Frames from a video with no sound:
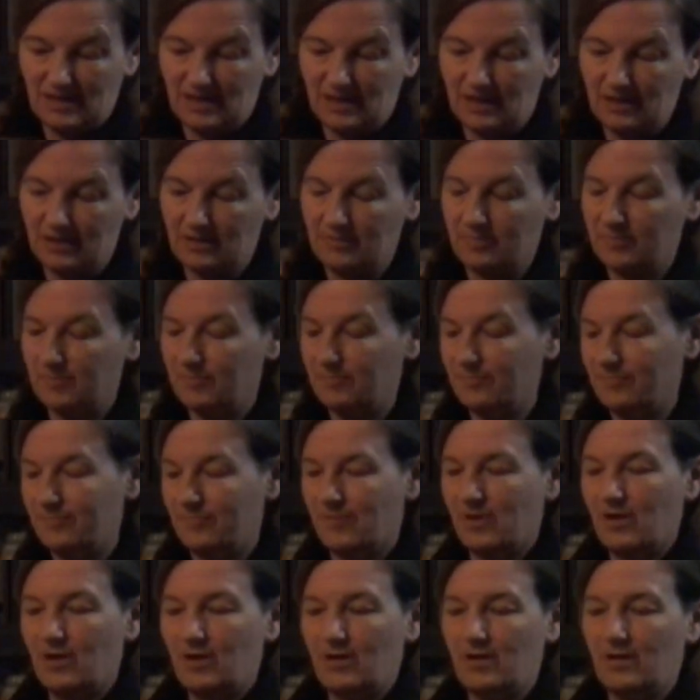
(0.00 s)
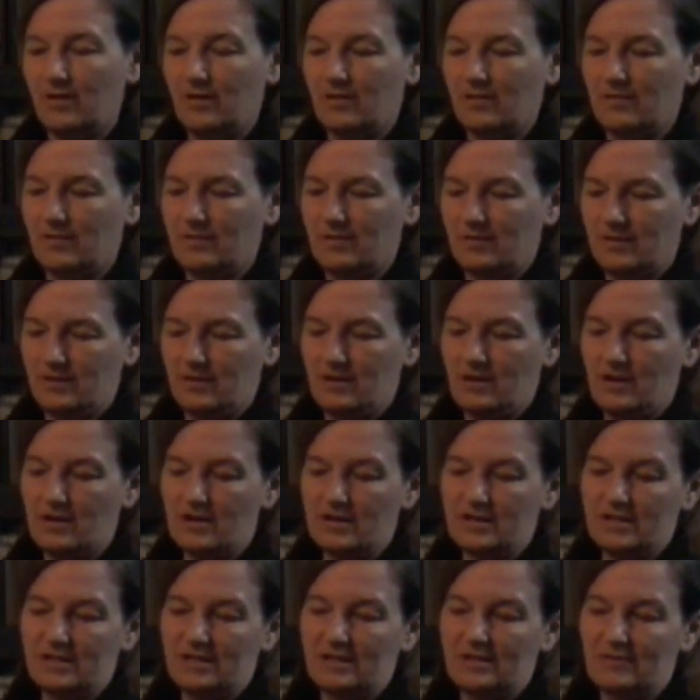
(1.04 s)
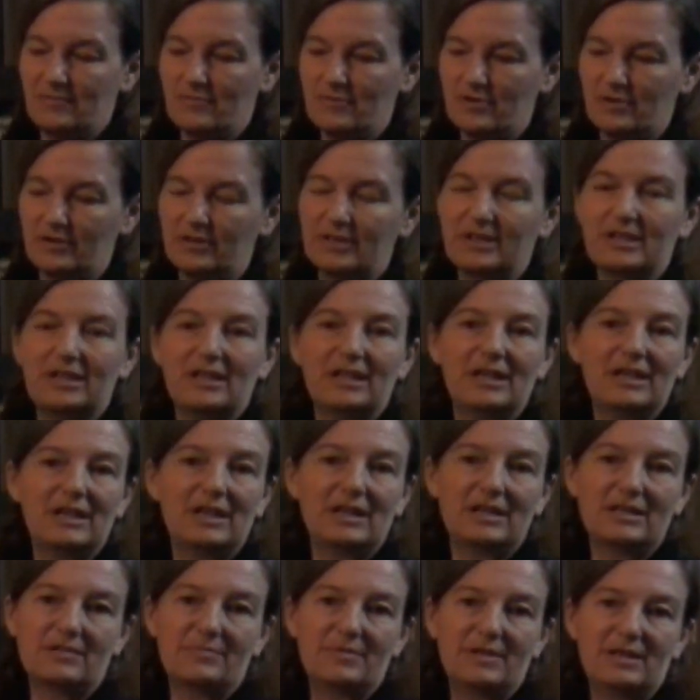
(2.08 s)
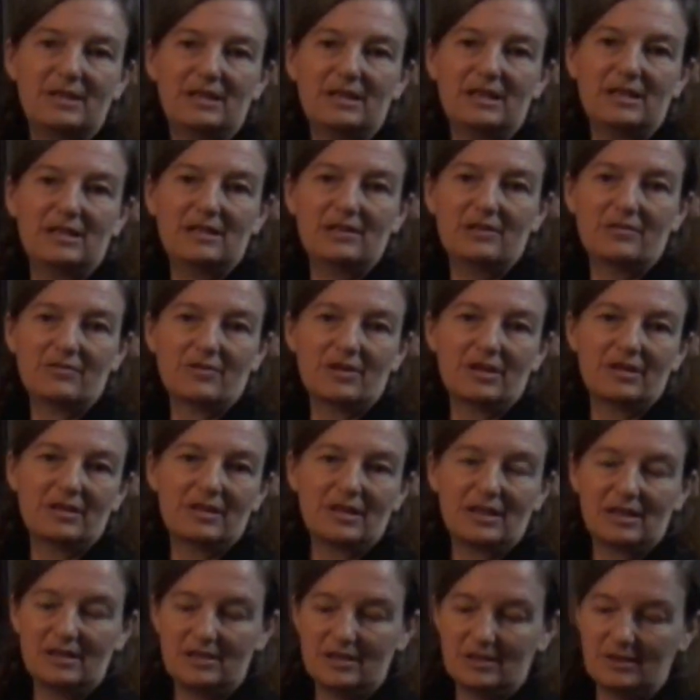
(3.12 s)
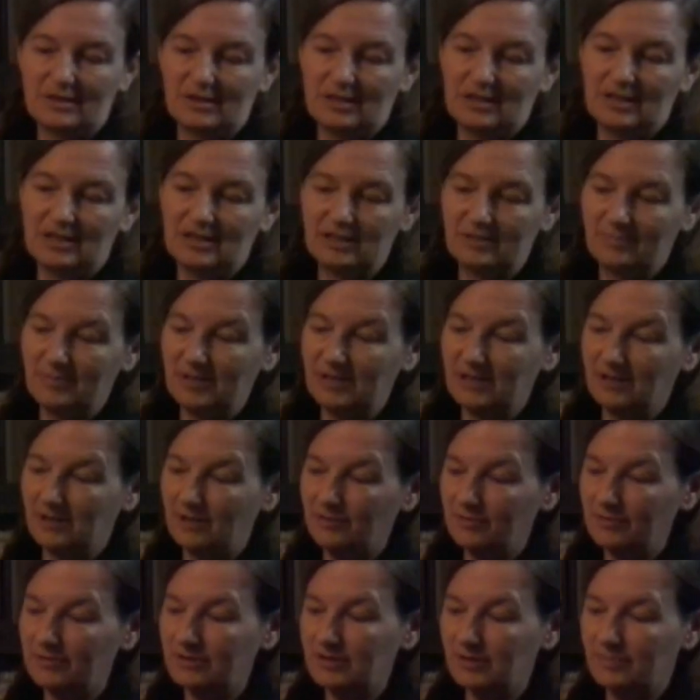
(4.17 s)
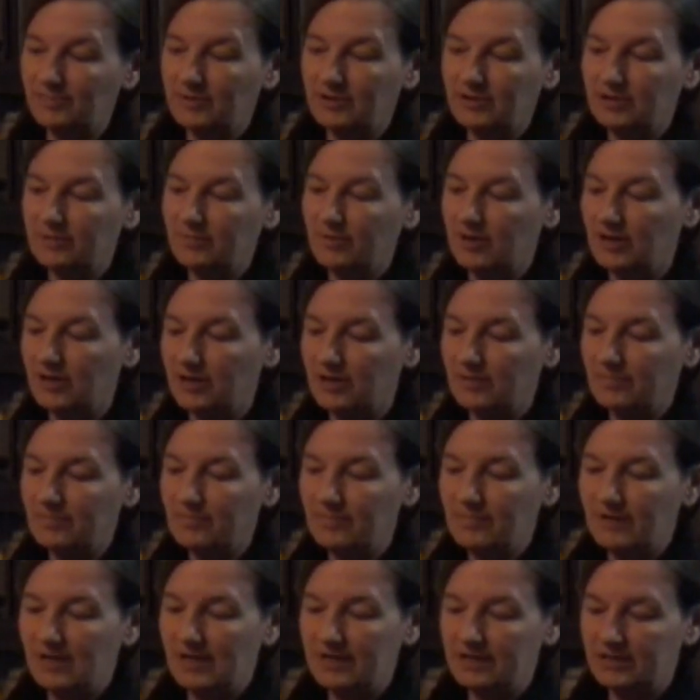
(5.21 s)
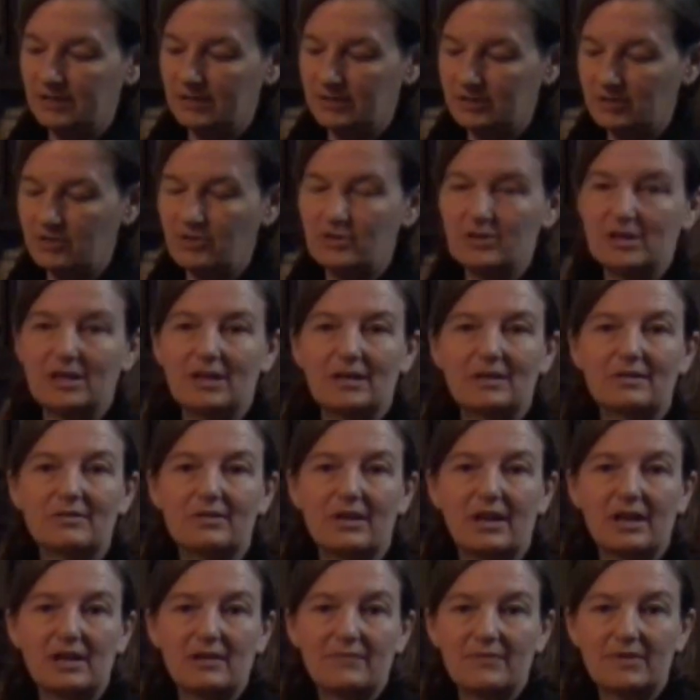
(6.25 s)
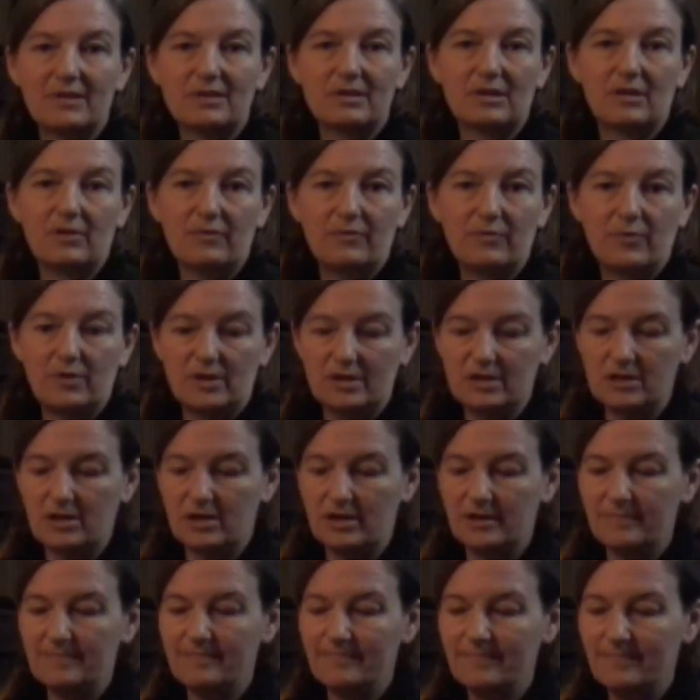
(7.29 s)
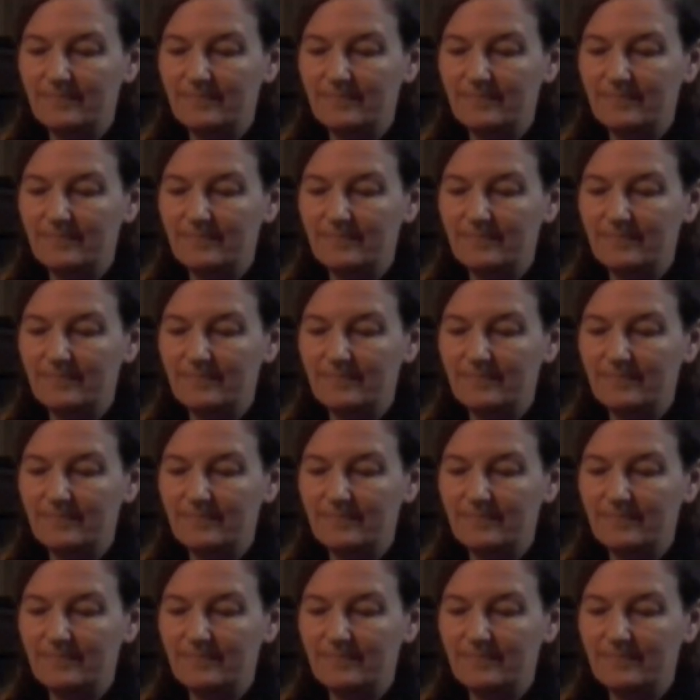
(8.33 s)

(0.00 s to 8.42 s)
is not really needing to be kneaded or anything. It just needed to be closed up on the bottom. I just turned it inside of itself one time.